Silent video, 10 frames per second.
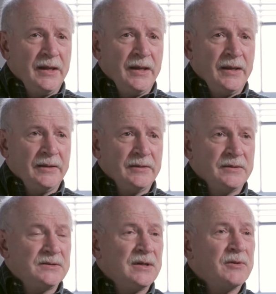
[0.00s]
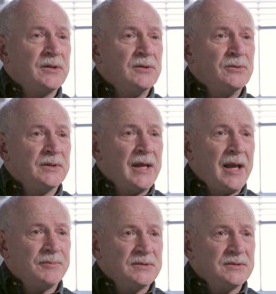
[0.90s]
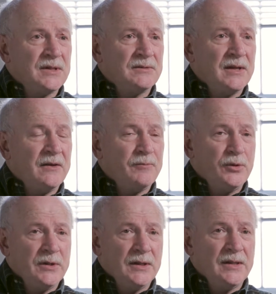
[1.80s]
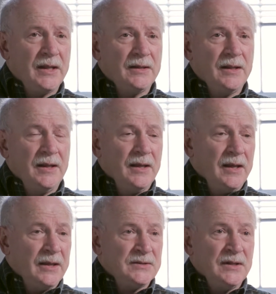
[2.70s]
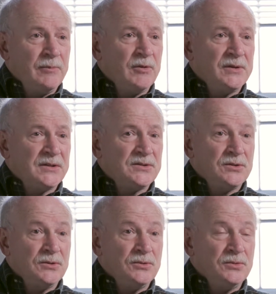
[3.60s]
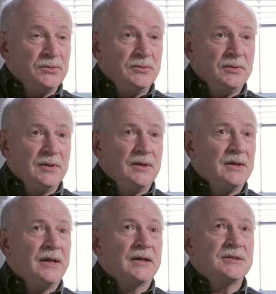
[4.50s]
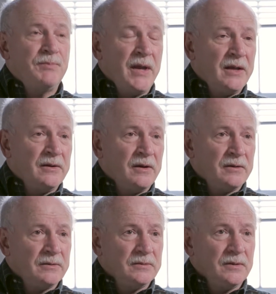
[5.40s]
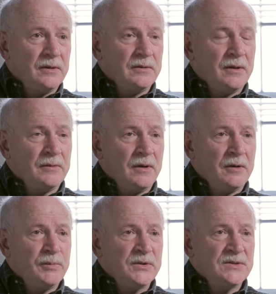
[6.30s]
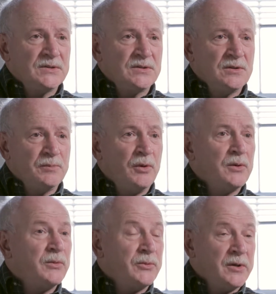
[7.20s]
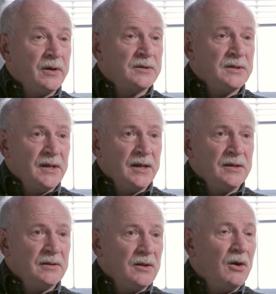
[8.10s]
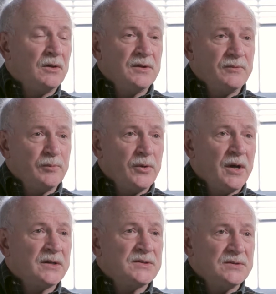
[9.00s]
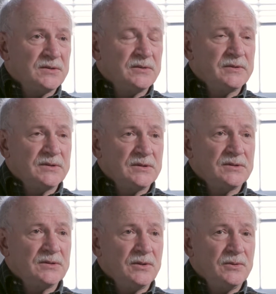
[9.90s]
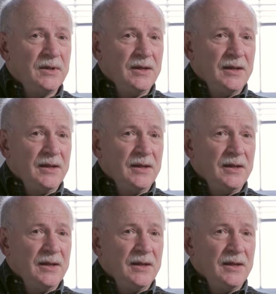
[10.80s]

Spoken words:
and some of the new adaptions that they have put in that has enabled us to expand our business to the point where we are today in all different products and services. So